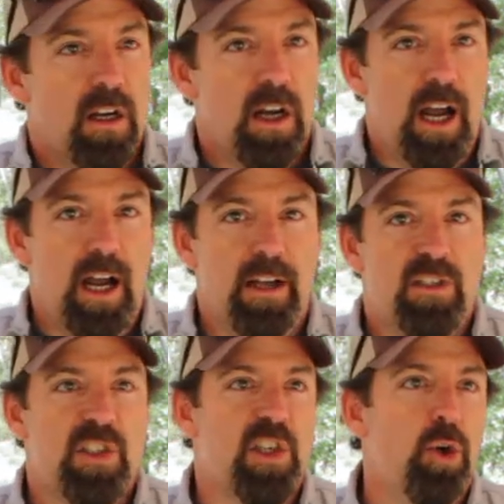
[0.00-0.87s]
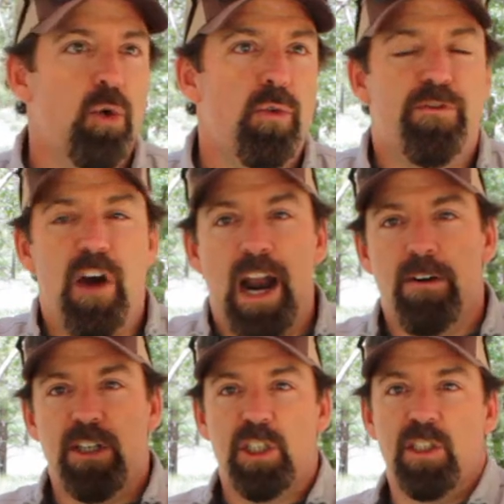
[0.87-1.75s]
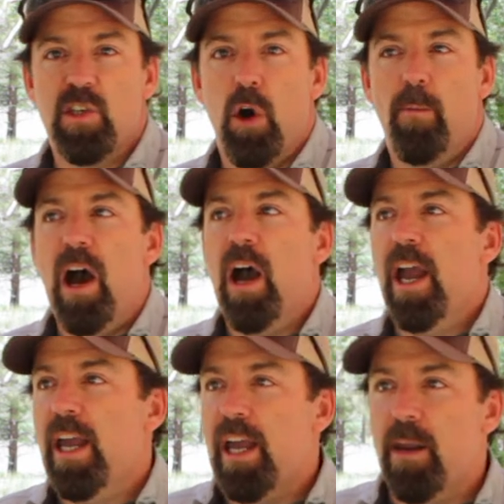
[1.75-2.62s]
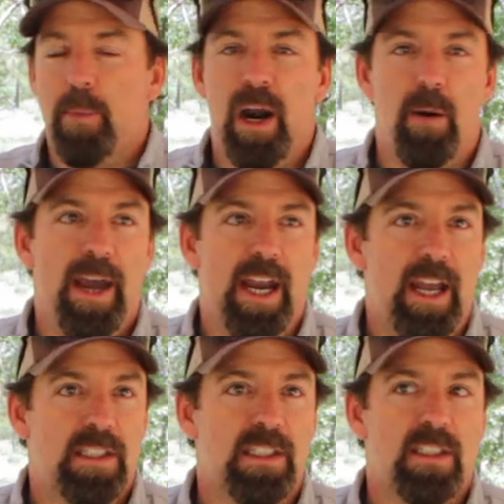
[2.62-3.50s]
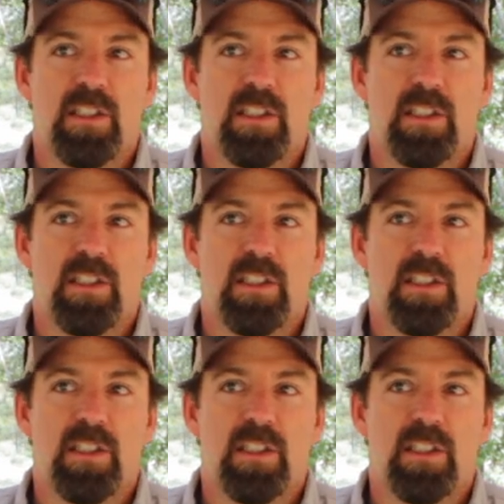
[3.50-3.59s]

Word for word: uh, two fire engines go by and paramedics.